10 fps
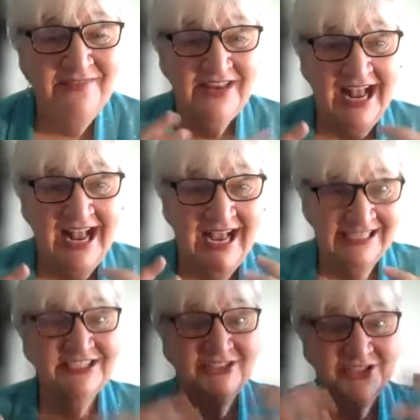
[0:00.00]
that I get
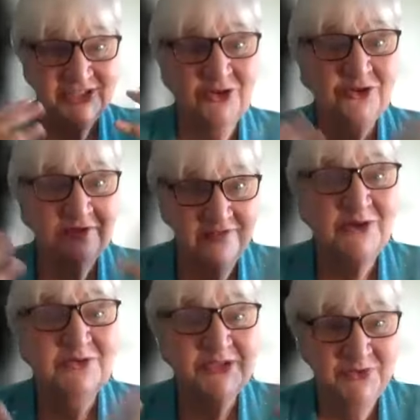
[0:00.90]
to serve
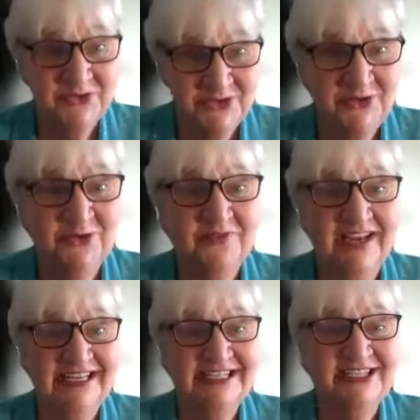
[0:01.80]
those who serve. I
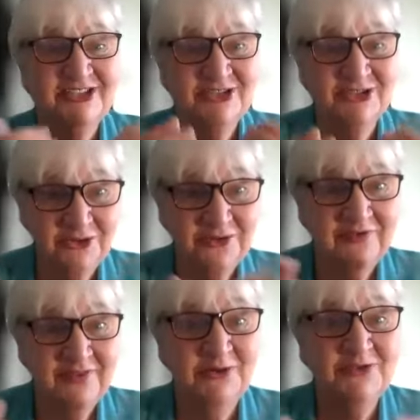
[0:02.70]
get to serve
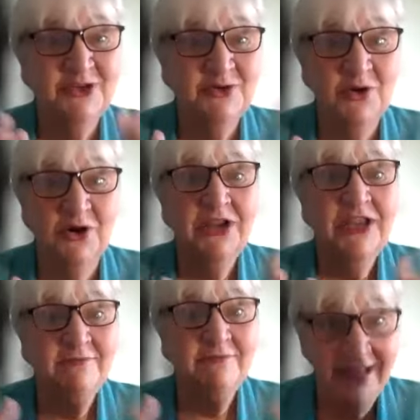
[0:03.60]
those who are
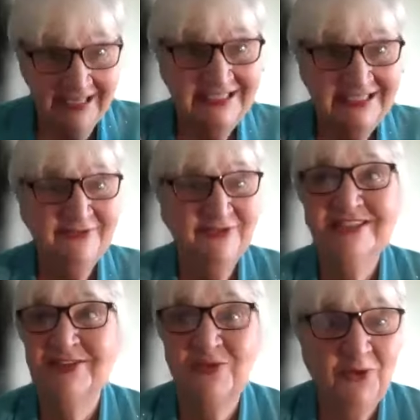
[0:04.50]
making a difference
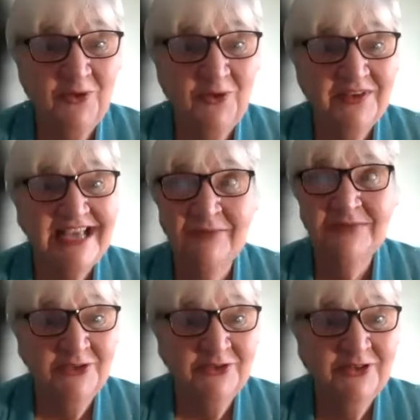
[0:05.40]
in the world. That's
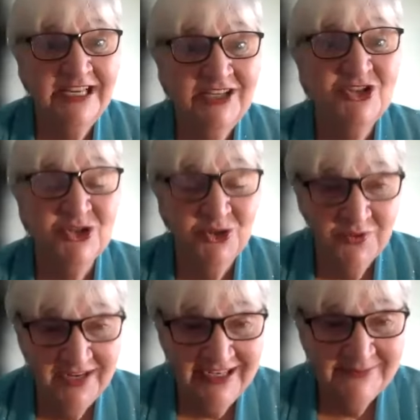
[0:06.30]
absolutely
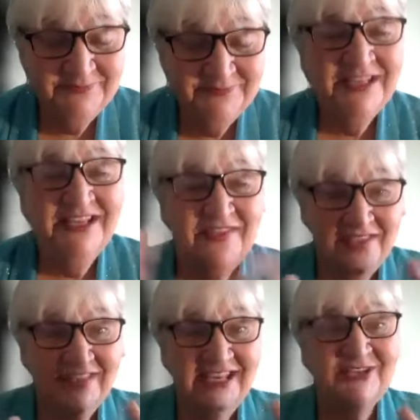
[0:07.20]
ensuring that
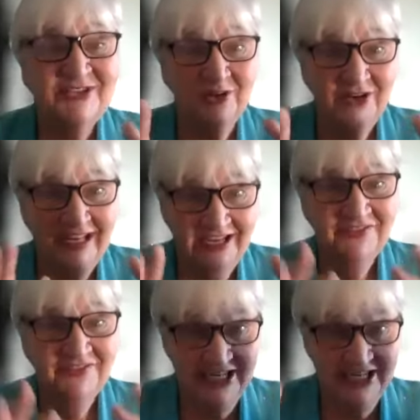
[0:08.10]
things are
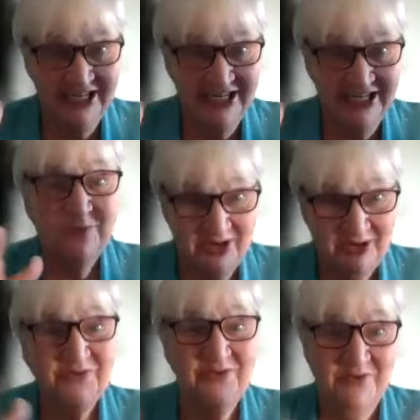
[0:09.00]
left here
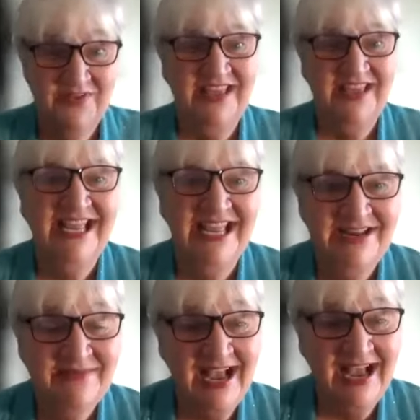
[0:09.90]
better than when they
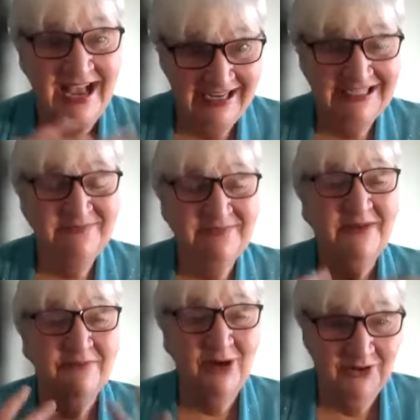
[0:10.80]
came. I get to be
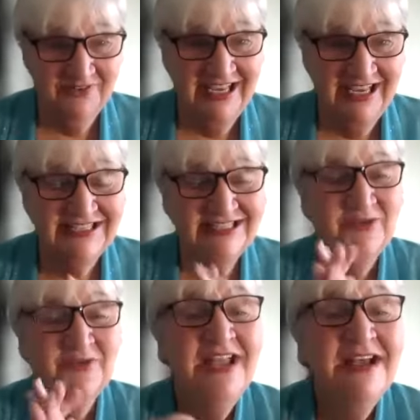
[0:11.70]
a part of that.
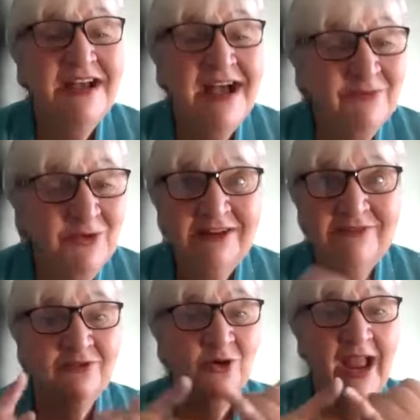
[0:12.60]
So I'm
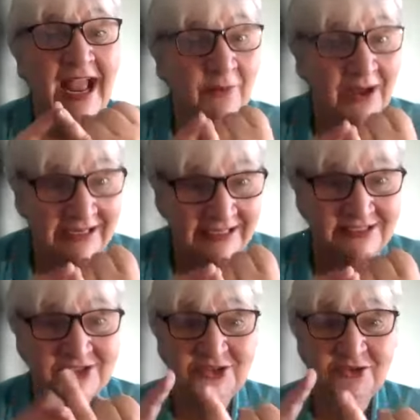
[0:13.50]
grateful for how I get to
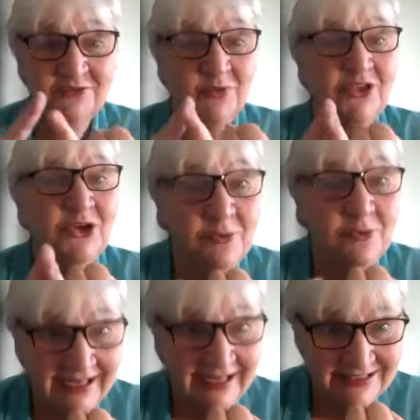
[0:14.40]
serve, with whom I
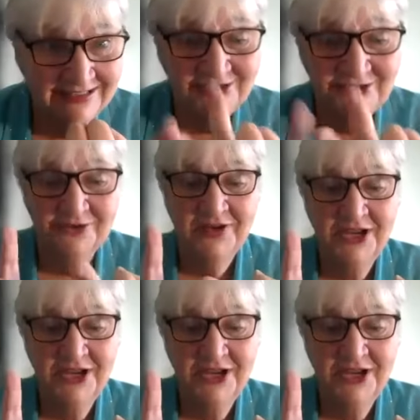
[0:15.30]
get to serve,